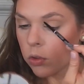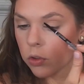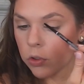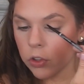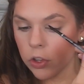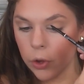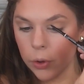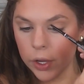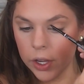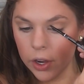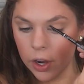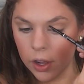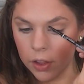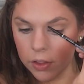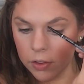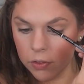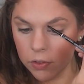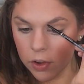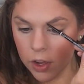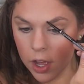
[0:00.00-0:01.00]
So here at
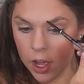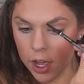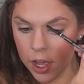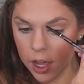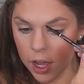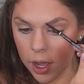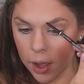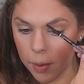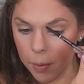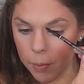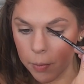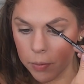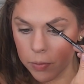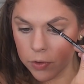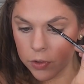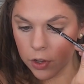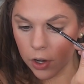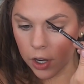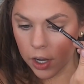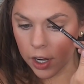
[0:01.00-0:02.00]
the front, I'm
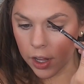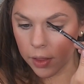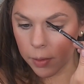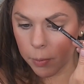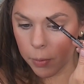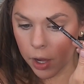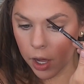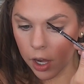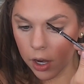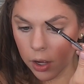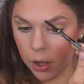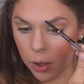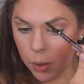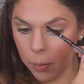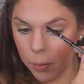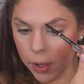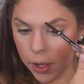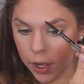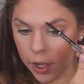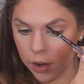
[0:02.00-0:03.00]
starting at the
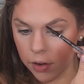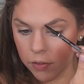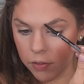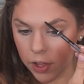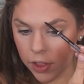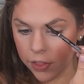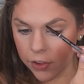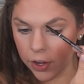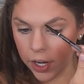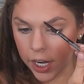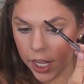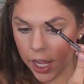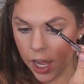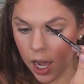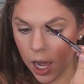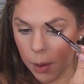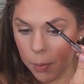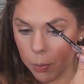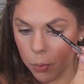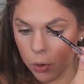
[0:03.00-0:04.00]
bottom and feathering it
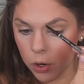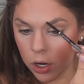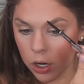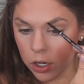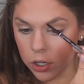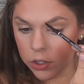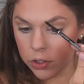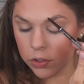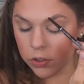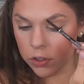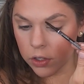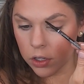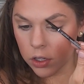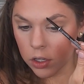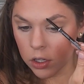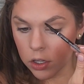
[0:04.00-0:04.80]
upwards.